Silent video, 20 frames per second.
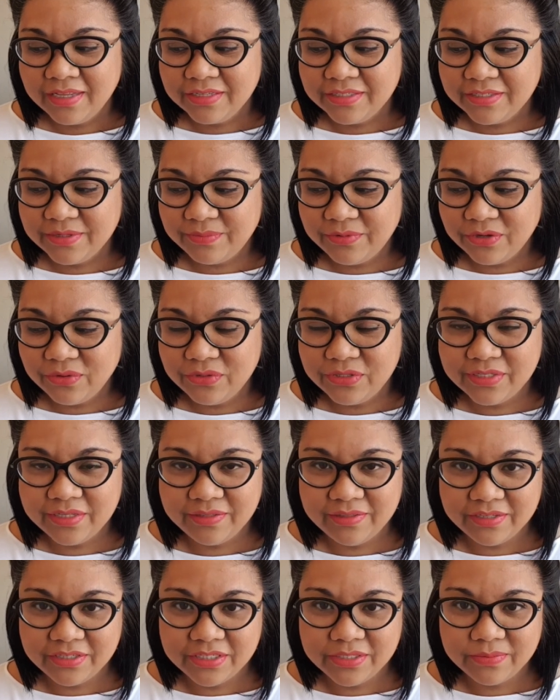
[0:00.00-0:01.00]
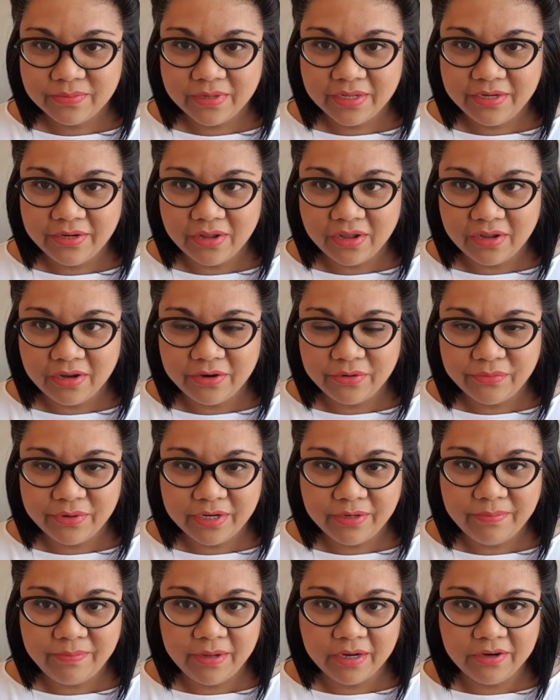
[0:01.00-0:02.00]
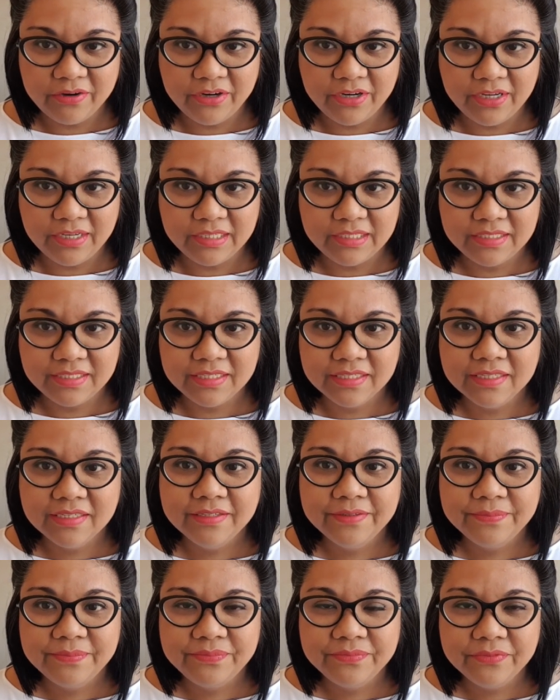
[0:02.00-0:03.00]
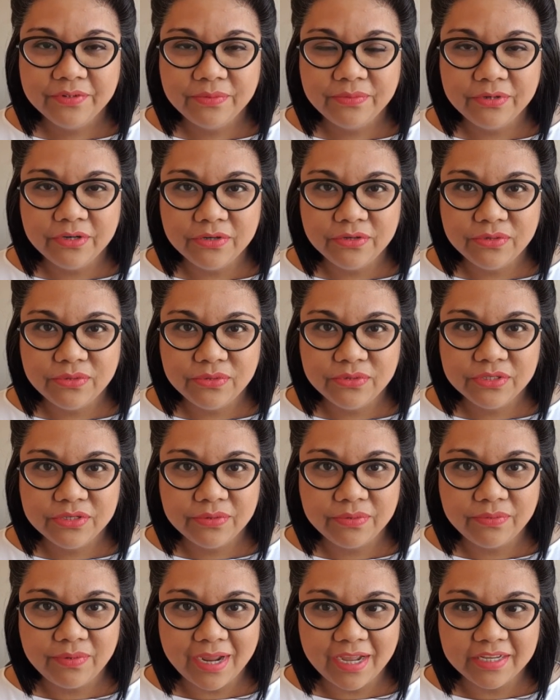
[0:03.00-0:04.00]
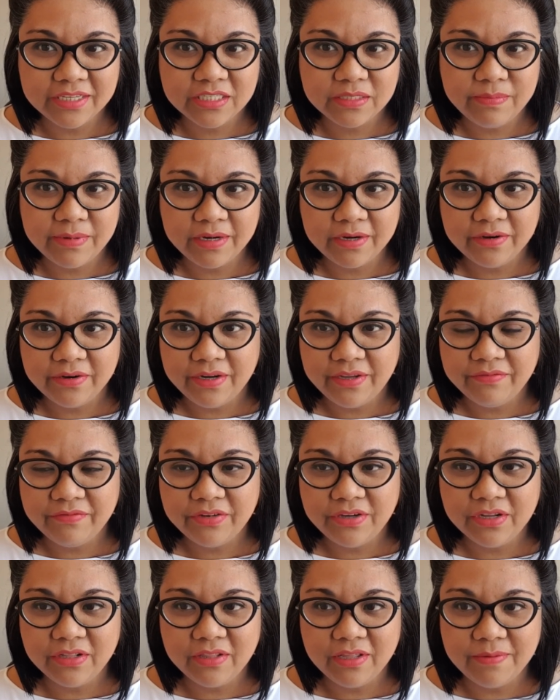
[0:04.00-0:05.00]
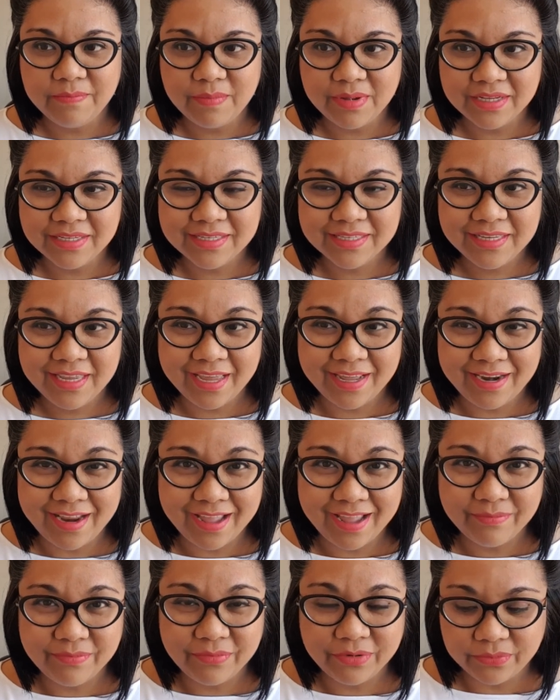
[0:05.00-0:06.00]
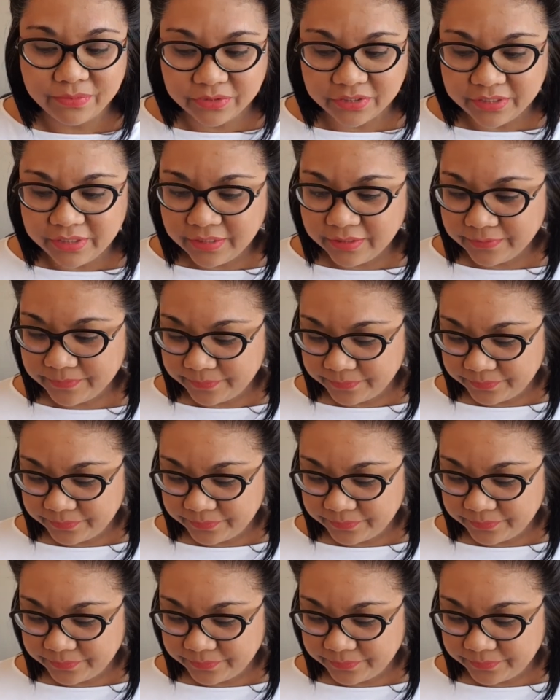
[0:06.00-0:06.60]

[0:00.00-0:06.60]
Some notes in this one are red berries, rose, raspberry, vanilla, musk, and amberwood.